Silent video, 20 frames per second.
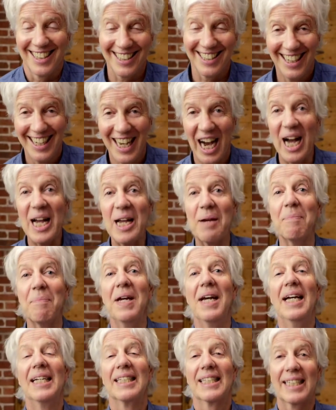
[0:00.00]
I am
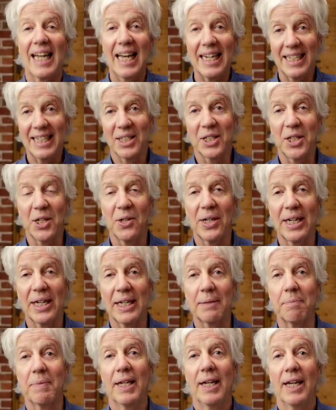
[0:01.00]
standing here
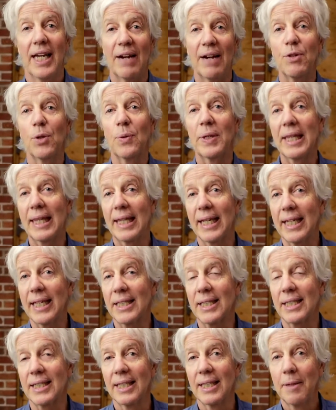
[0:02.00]
going, everyone
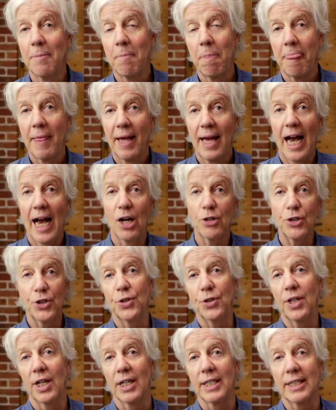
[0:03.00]
thinks how-to
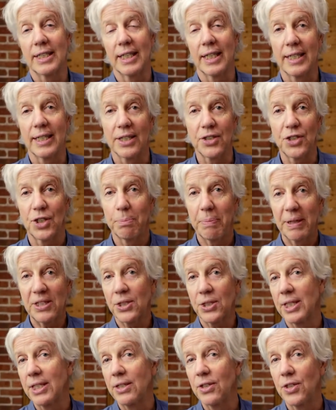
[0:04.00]
content is the
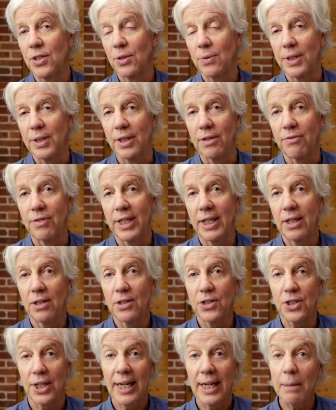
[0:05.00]
best thing to do in their
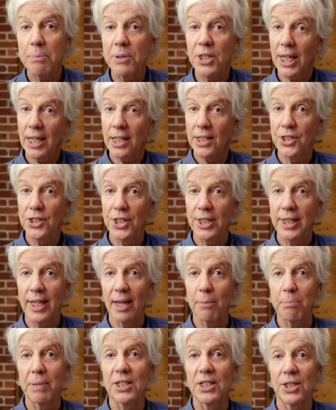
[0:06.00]
videos, and I'm challenging
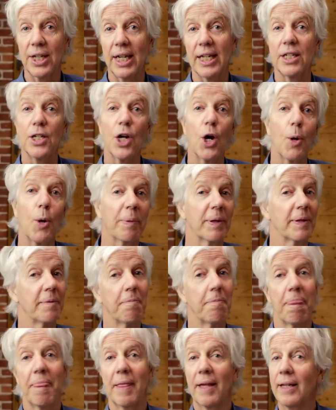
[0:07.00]
that by saying, nope.
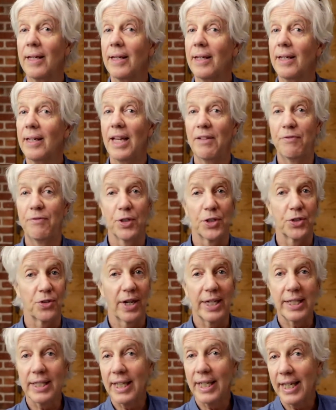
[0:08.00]
If you're
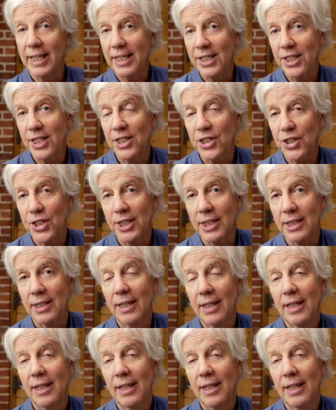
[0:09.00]
trying to get attention,